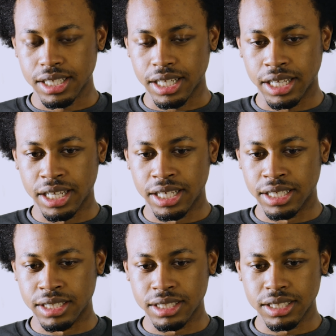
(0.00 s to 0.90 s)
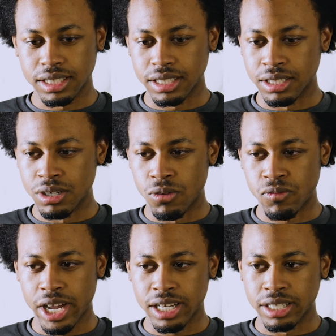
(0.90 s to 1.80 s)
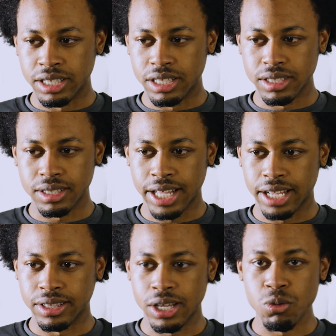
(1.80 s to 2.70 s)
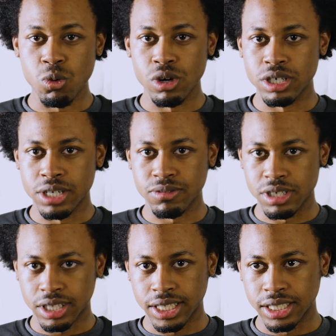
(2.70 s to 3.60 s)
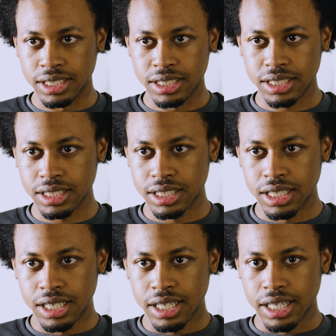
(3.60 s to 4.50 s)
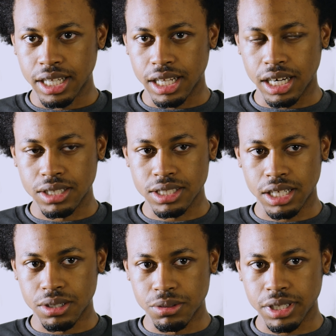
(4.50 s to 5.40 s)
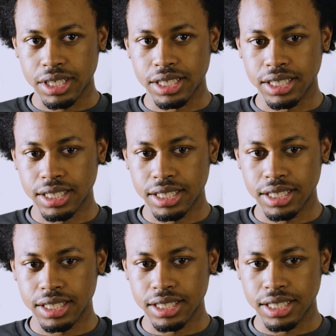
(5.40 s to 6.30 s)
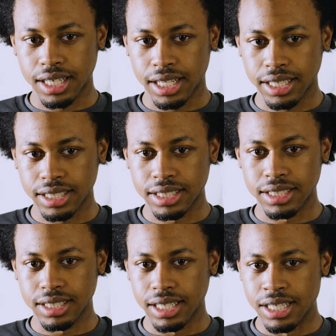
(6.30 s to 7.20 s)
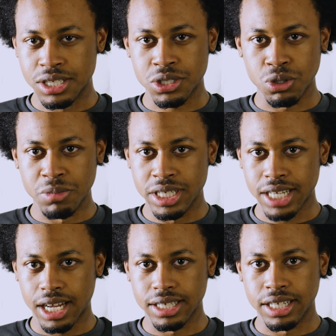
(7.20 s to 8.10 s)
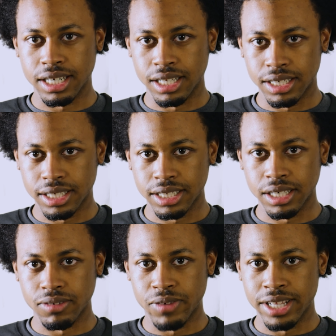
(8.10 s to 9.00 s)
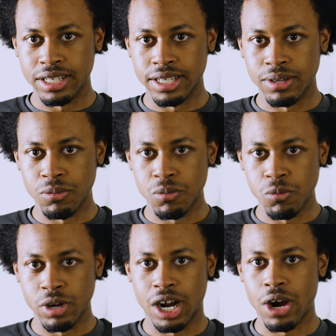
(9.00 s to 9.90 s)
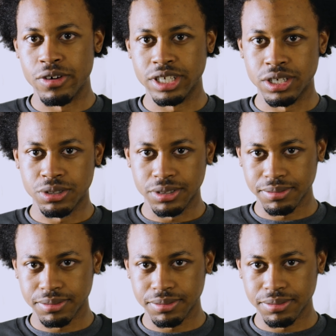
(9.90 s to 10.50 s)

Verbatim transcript: And you know, finding that they wore different things. And I was like, okay, like it's so much out there to learn rather than what I already know.